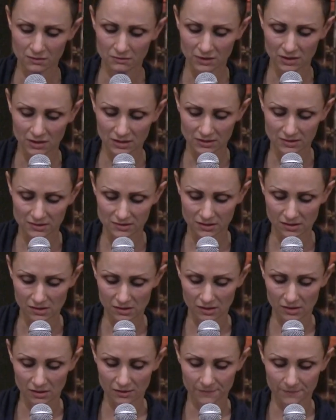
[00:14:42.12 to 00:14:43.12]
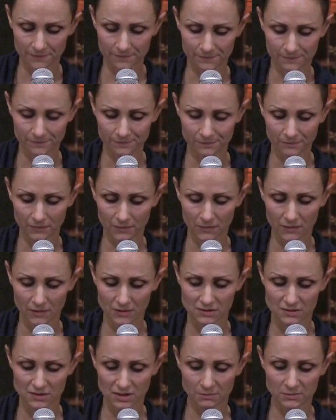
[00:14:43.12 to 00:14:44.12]
Quickly see there.
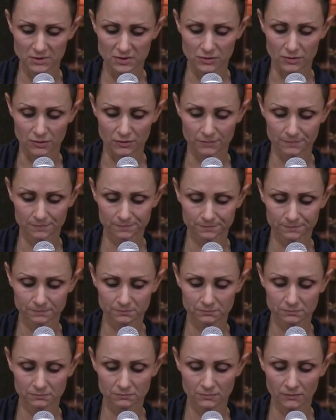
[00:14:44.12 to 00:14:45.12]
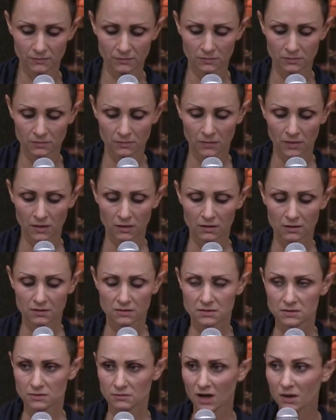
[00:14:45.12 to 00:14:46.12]
Step two.
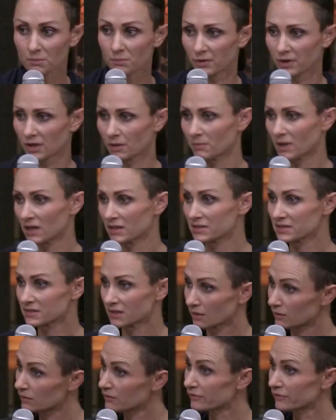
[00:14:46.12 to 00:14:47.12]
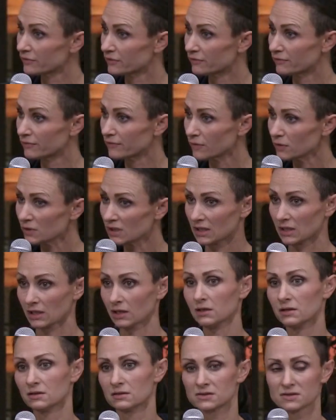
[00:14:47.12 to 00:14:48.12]
Do I bring myself
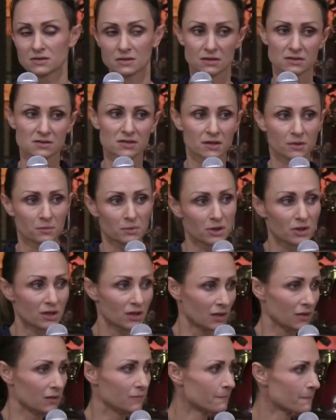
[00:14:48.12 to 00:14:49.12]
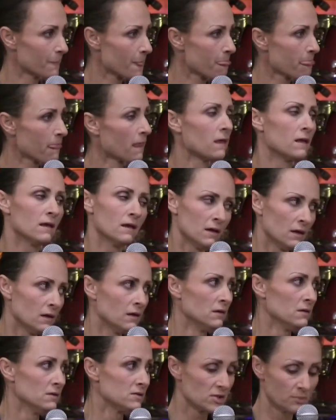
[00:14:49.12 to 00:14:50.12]
fully to this community?
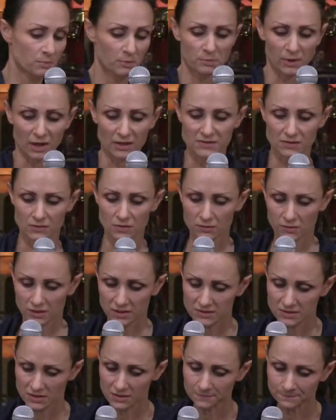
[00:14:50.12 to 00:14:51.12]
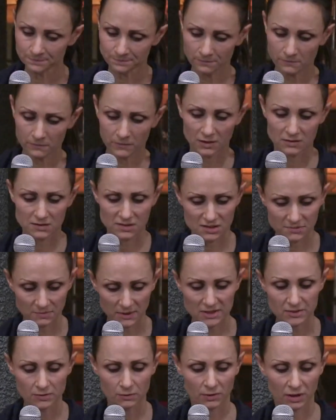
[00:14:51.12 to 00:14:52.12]
Super practical question. It's a
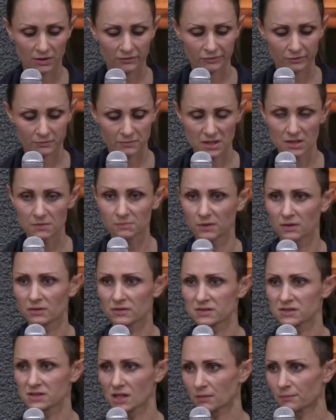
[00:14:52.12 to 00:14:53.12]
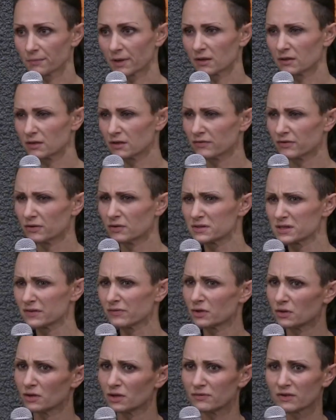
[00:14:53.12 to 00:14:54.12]
special one for me because um, I don't know if who's
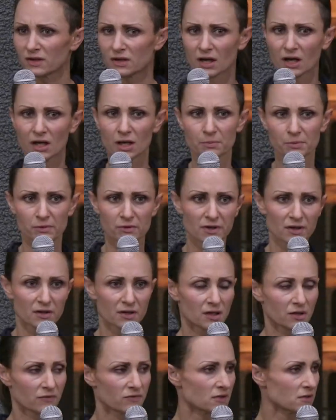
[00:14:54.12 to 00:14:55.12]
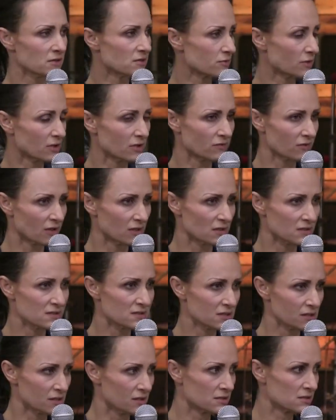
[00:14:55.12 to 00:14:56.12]
ever heard of a Gallup or a Clifton Strength Finders
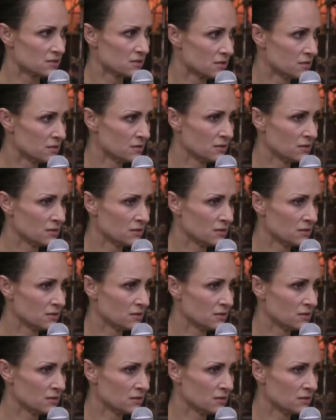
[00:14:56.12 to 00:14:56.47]
test.